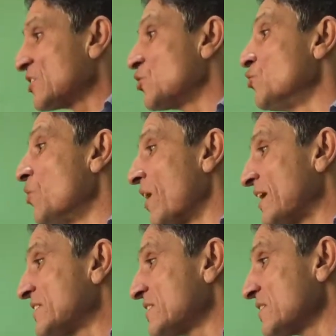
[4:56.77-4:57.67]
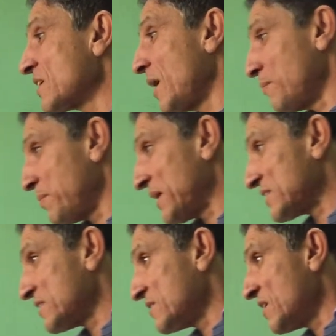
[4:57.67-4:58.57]
QRS
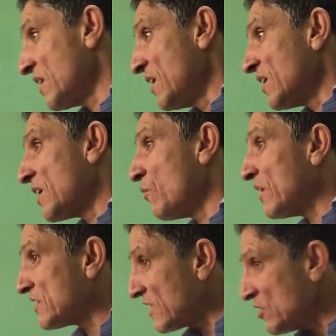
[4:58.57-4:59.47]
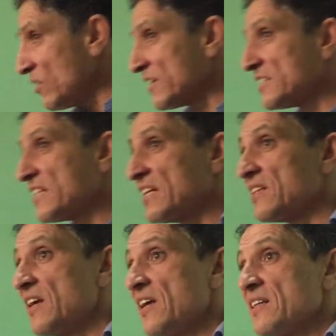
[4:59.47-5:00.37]
complex. Mm-hmm. Now I think you
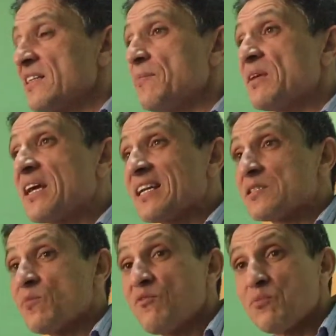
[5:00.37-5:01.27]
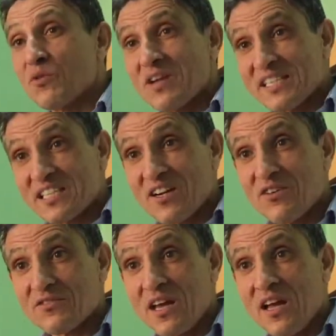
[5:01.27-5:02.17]
understand the mechanism of production
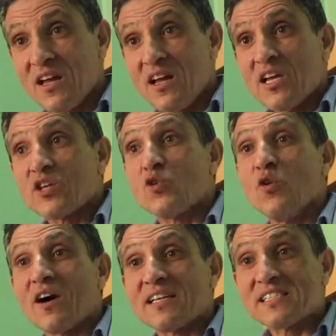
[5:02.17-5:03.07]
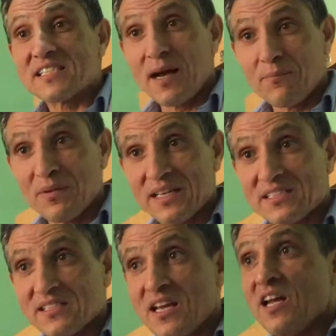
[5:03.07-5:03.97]
of the QRS
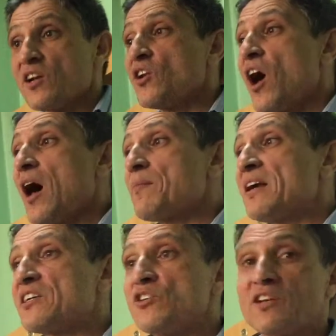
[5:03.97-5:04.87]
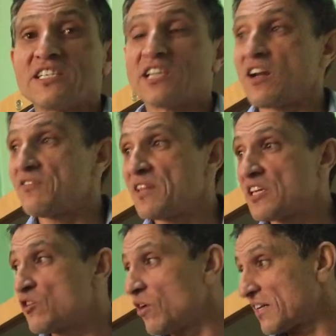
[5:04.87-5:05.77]
complex. Normal duration of the
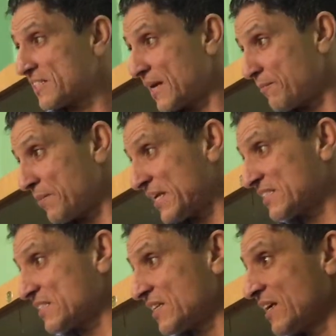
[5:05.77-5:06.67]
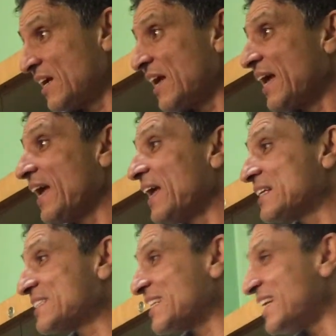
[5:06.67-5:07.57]
QRS complex
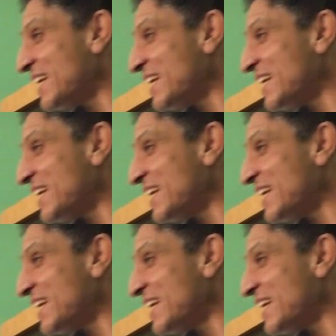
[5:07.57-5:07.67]
is